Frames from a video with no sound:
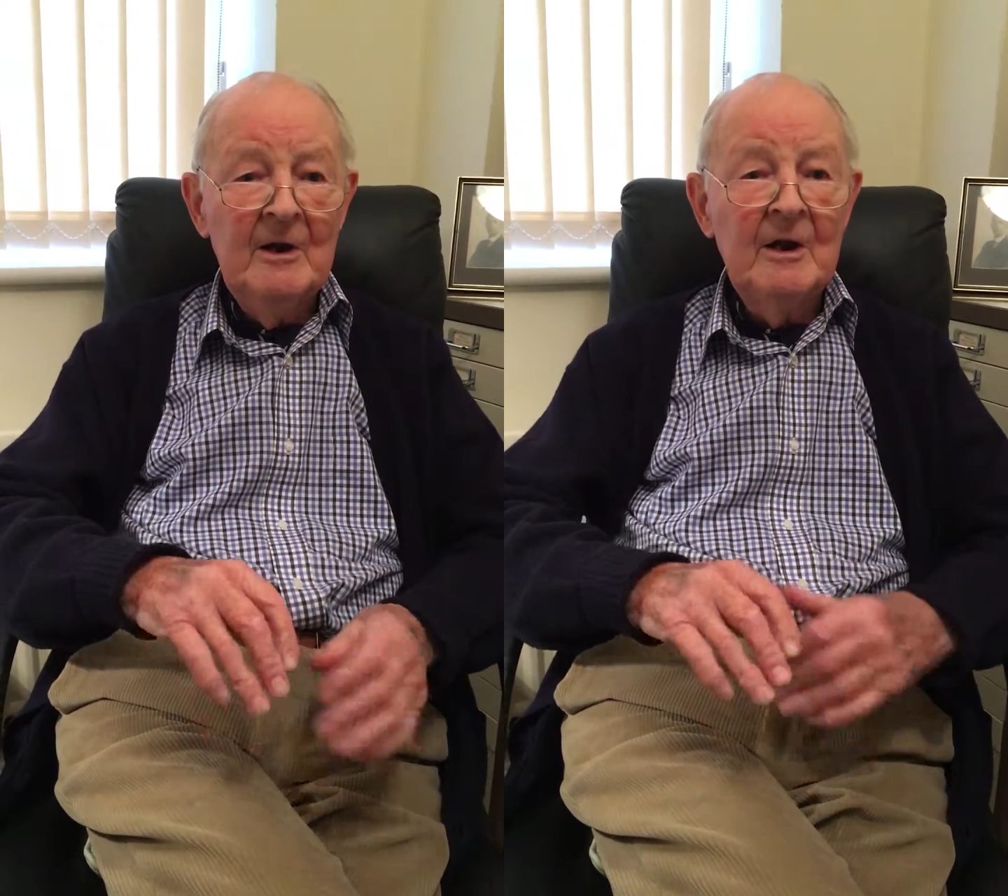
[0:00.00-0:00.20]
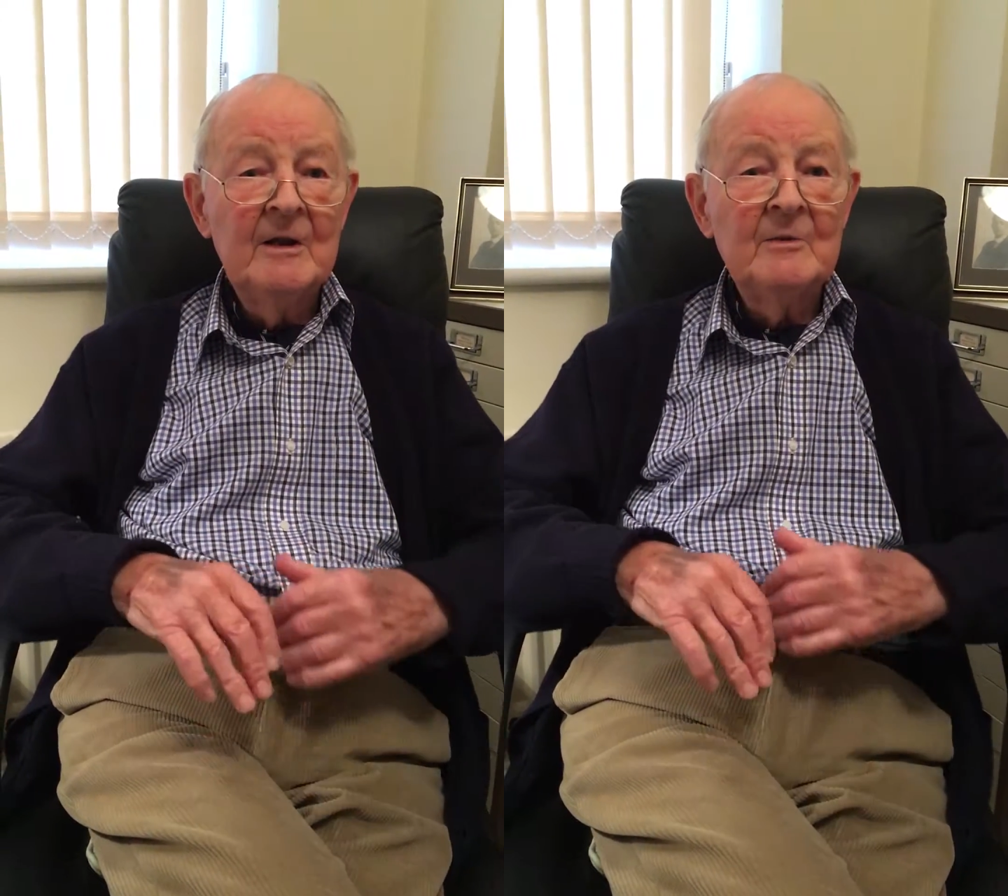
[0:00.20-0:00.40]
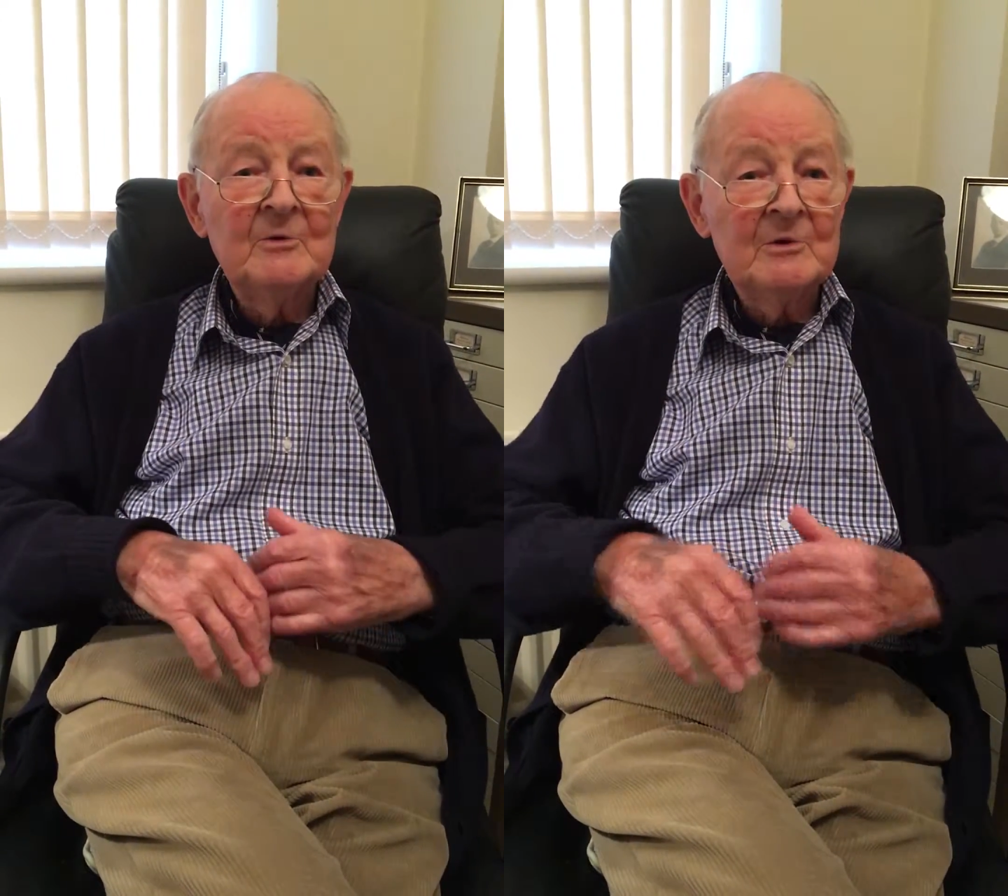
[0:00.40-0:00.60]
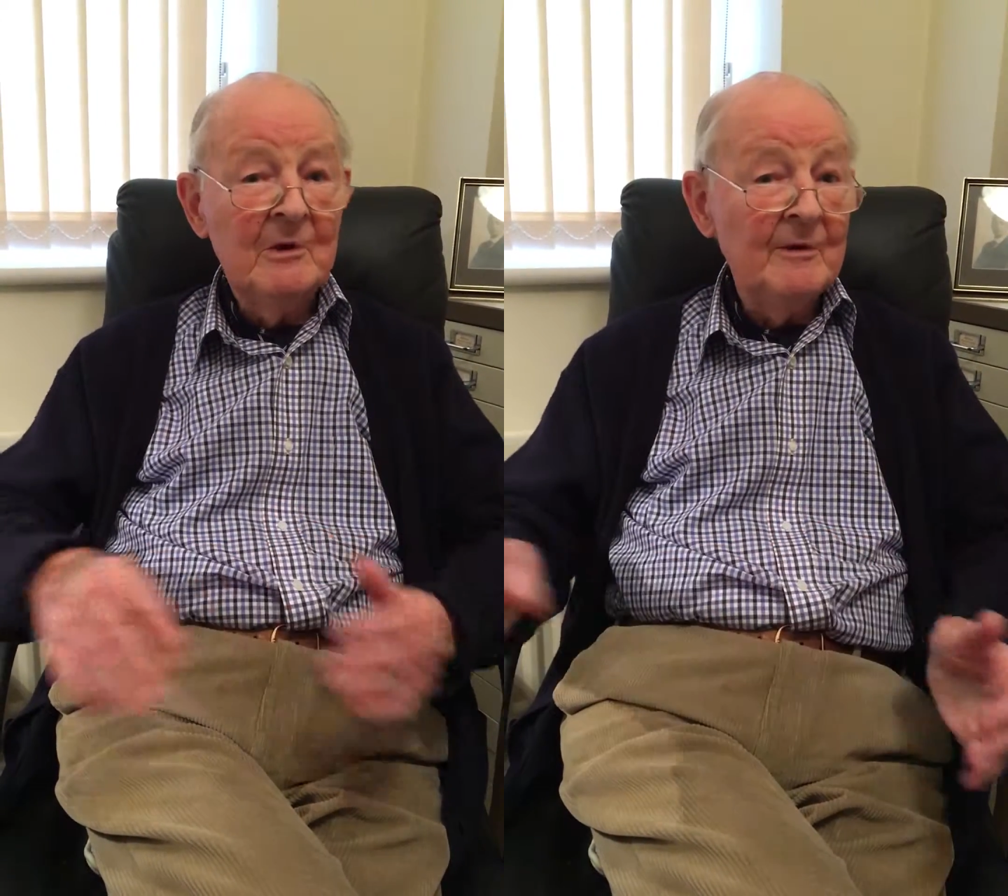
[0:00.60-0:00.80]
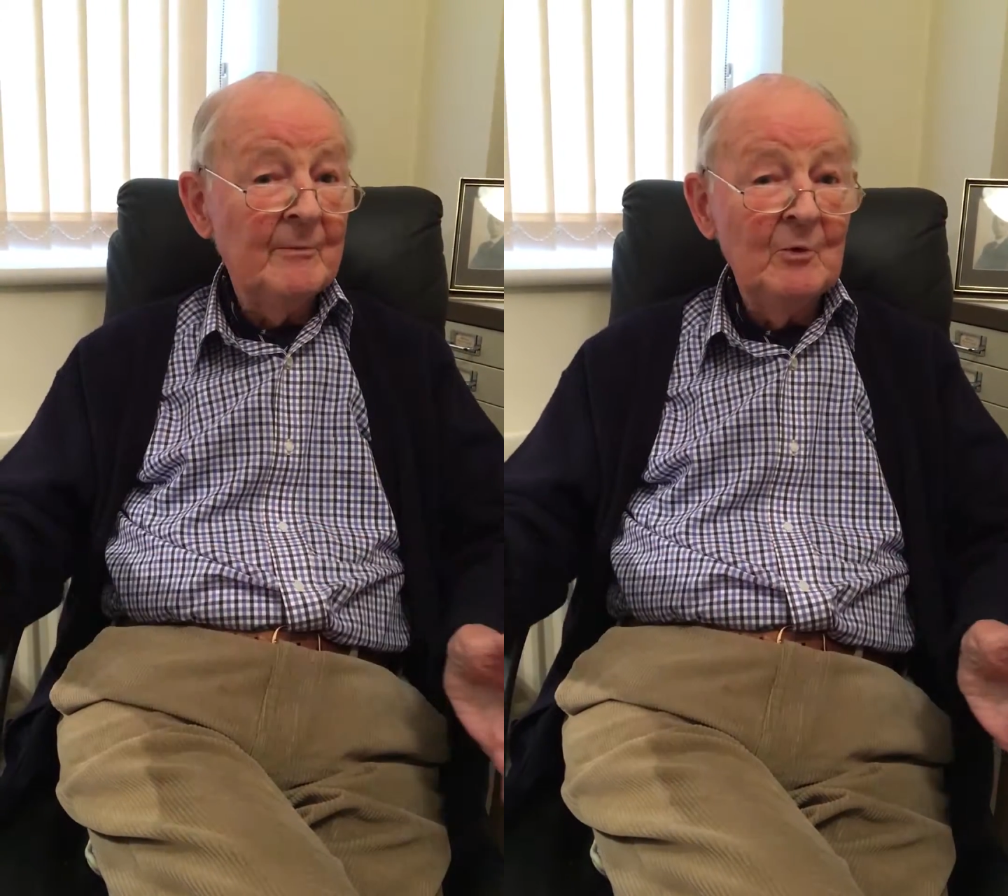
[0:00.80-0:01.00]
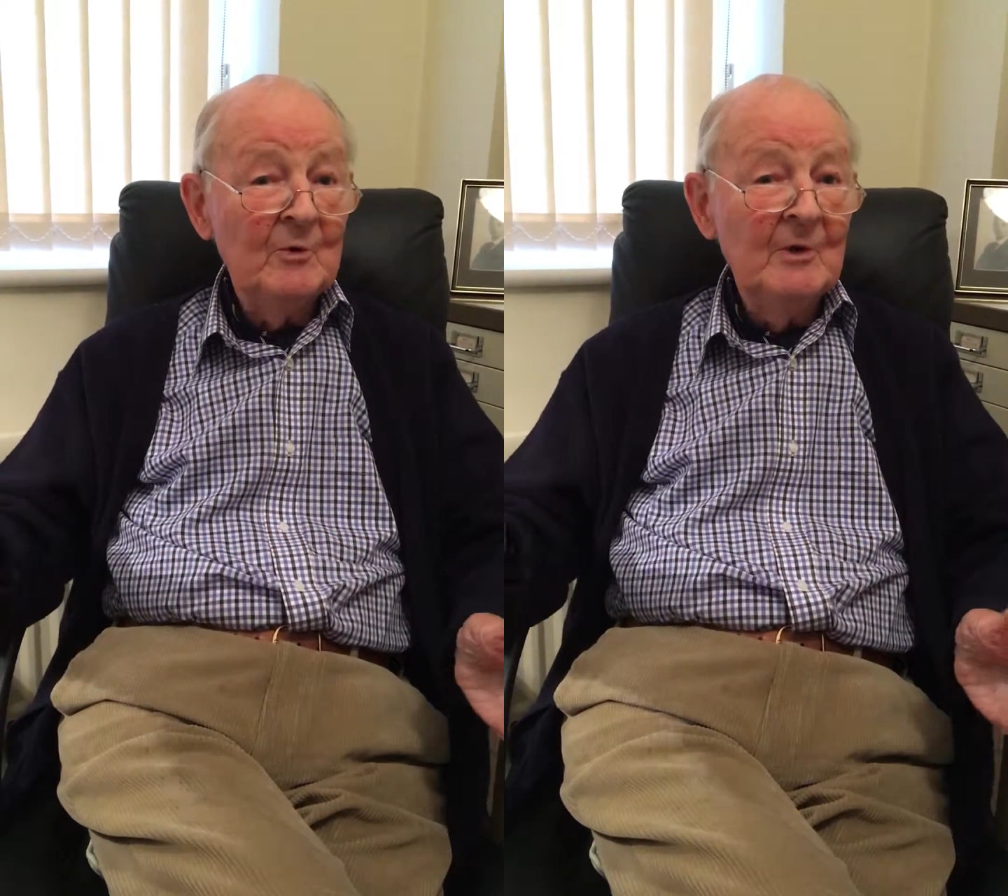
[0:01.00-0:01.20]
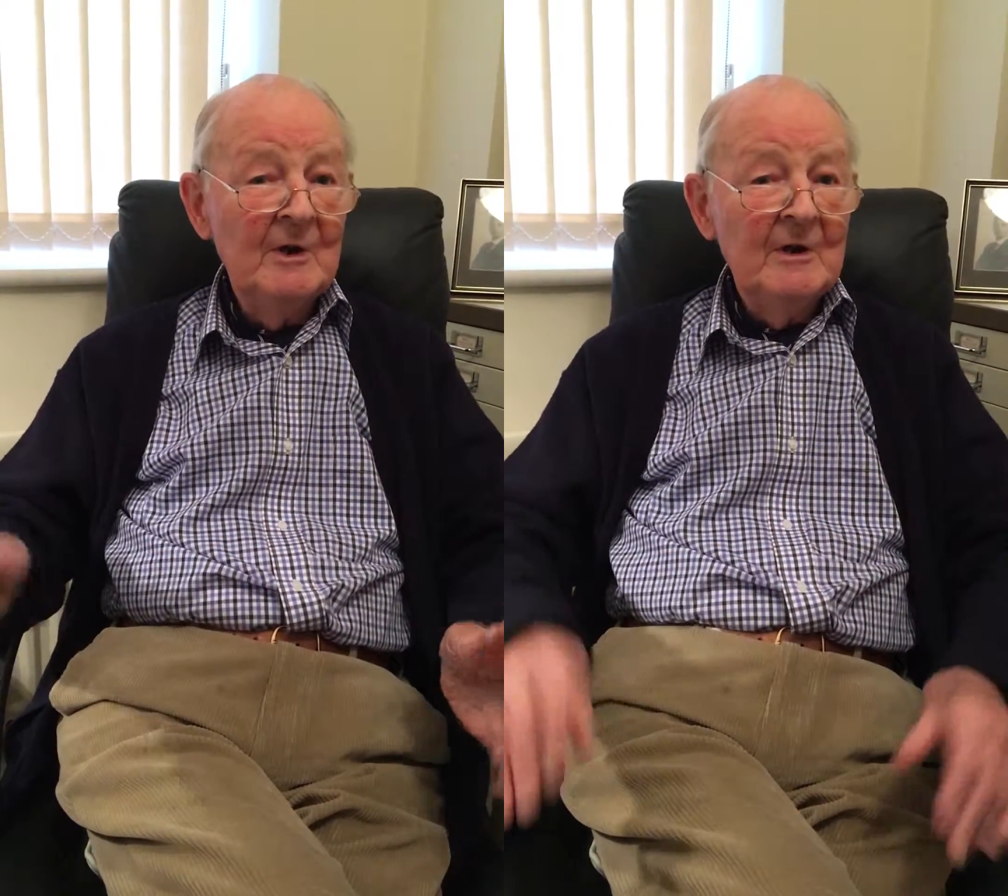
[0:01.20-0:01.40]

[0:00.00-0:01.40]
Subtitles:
and there was a lot more